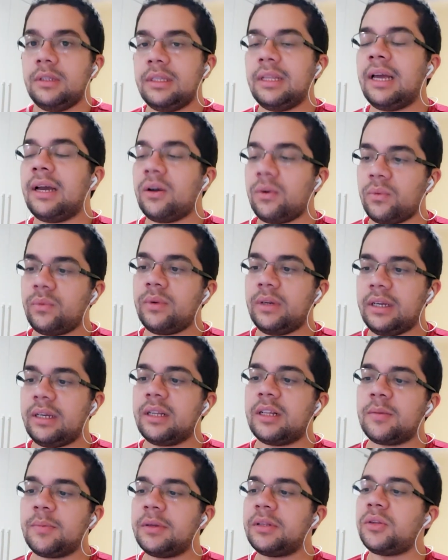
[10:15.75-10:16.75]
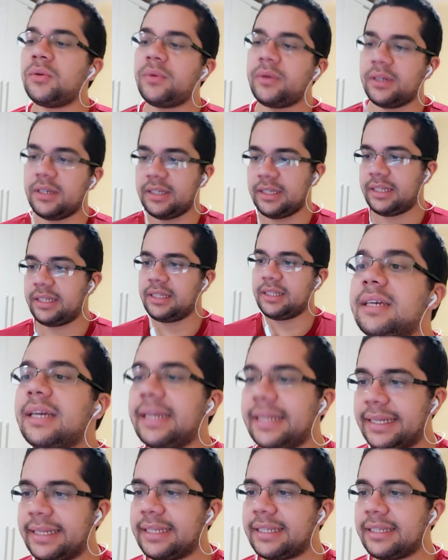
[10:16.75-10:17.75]
Yeah, it's between us.
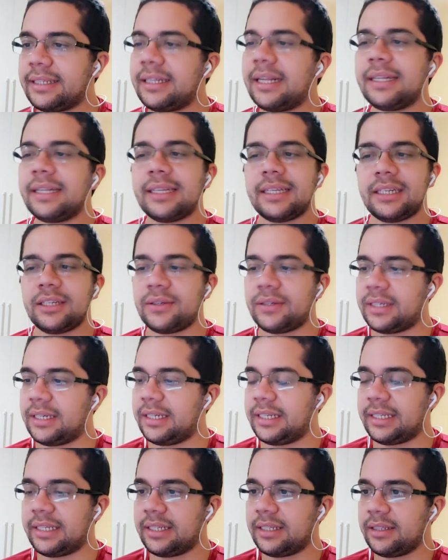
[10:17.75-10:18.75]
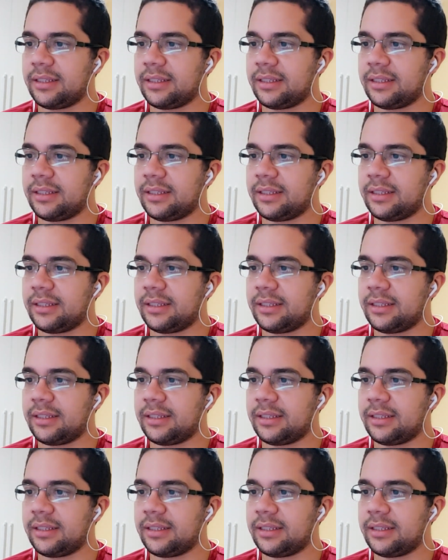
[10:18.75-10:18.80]
Kiss. Just a little kiss.